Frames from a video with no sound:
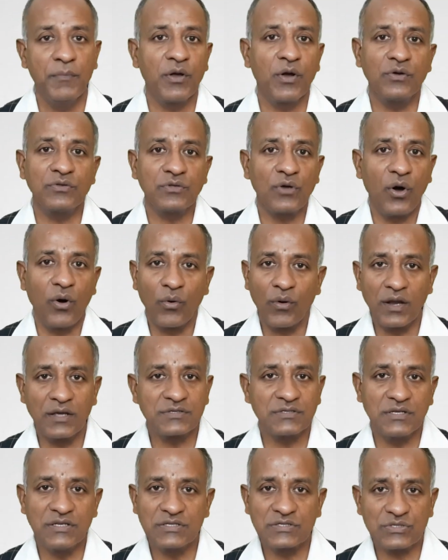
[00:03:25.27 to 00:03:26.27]
because
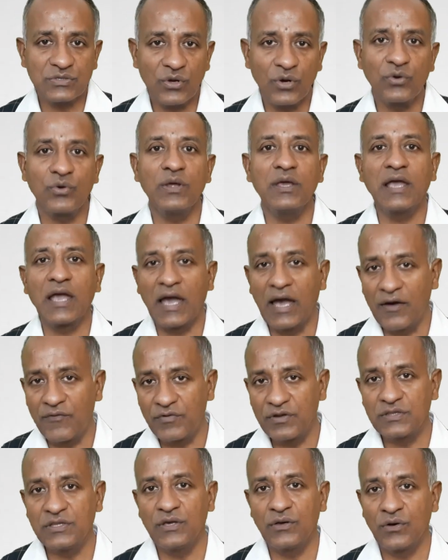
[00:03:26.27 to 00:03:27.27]
organization is not doing
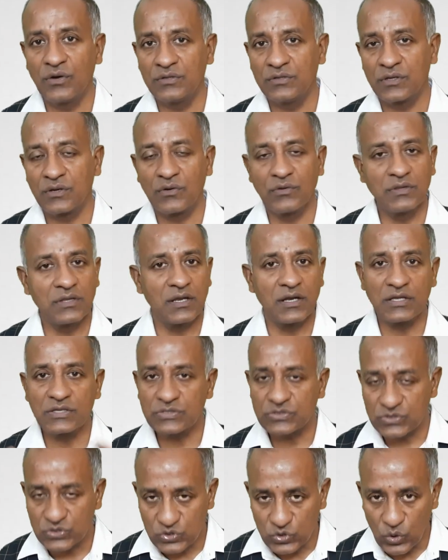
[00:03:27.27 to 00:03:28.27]
everything on their own. There are
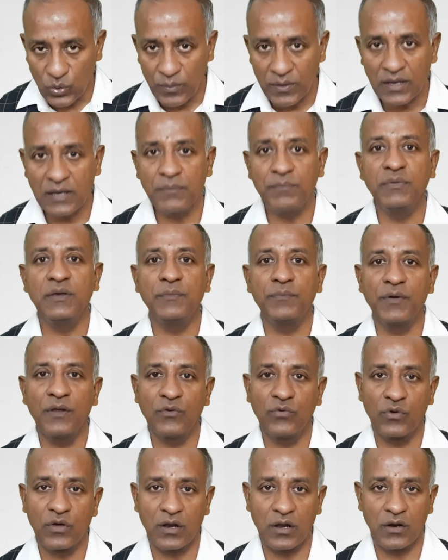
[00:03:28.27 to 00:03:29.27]
so many people
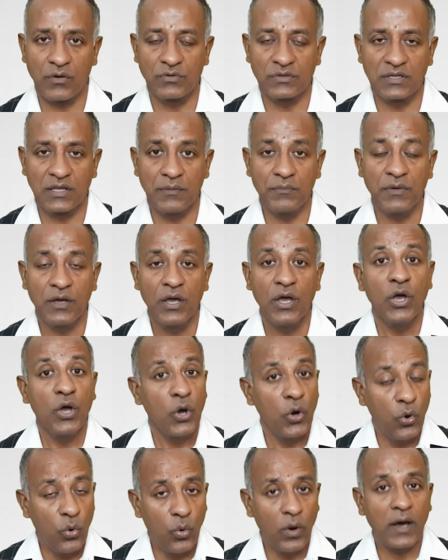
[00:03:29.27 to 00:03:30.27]
who are around them
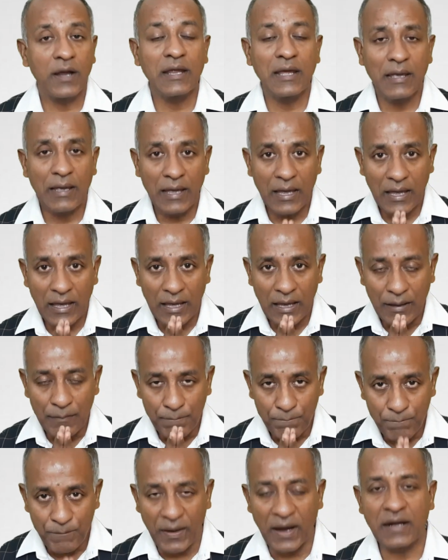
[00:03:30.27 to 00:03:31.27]
who are
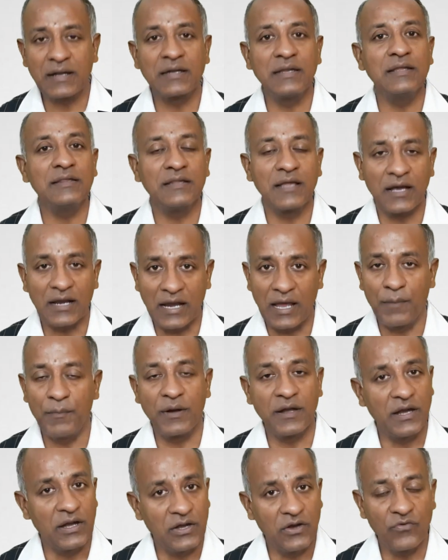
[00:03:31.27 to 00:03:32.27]
impacting the
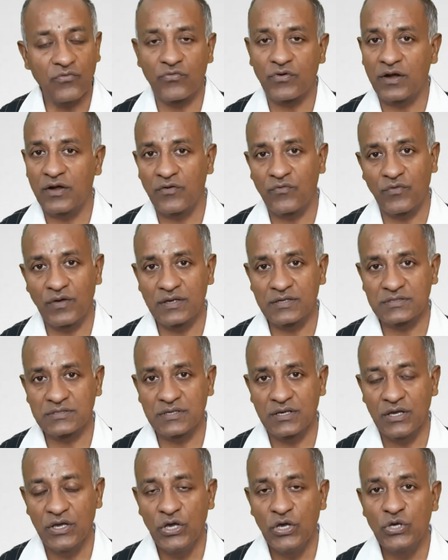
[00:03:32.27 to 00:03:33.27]
climate in different ways.
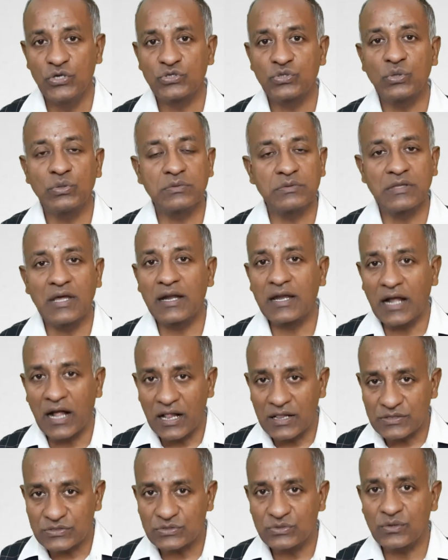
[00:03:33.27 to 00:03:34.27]
So that
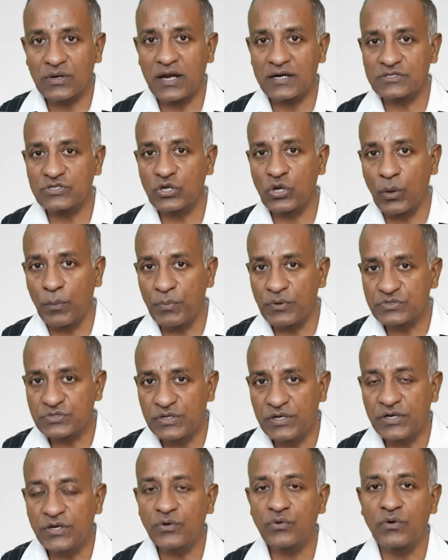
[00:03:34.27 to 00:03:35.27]
also gets an
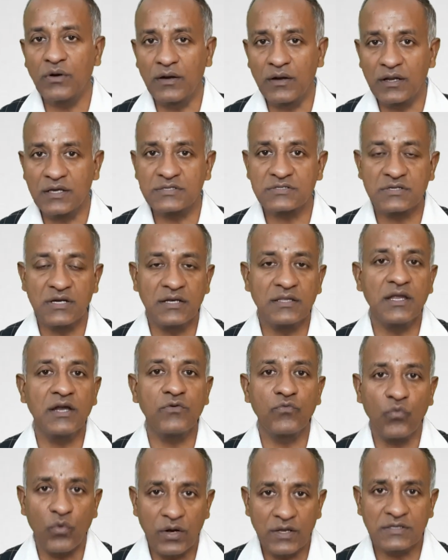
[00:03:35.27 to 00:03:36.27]
opportunity to understand
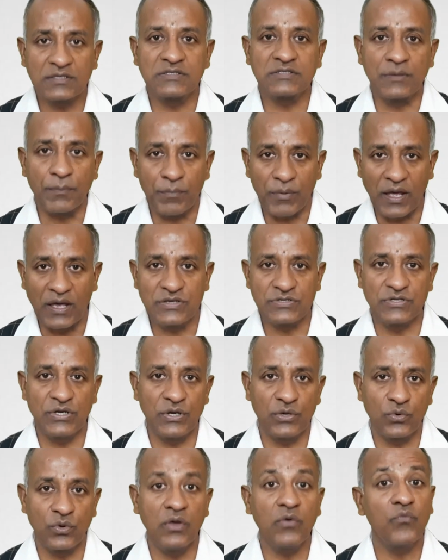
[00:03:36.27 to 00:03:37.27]
that what is the supply
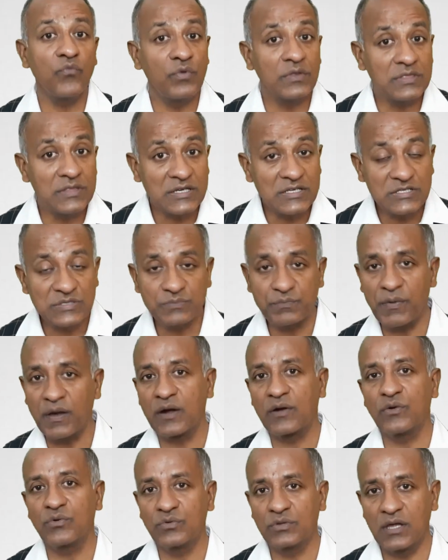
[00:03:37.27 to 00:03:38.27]
chain doing with
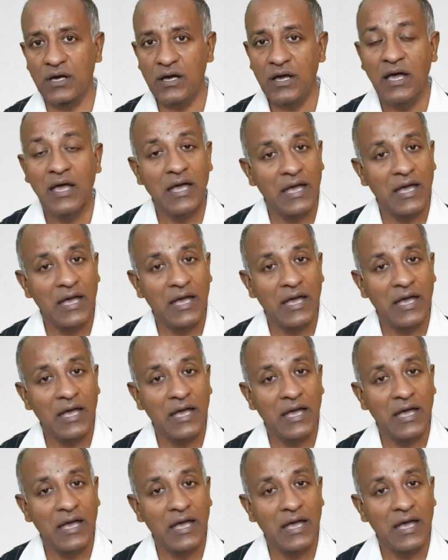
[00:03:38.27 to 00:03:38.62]
respect to the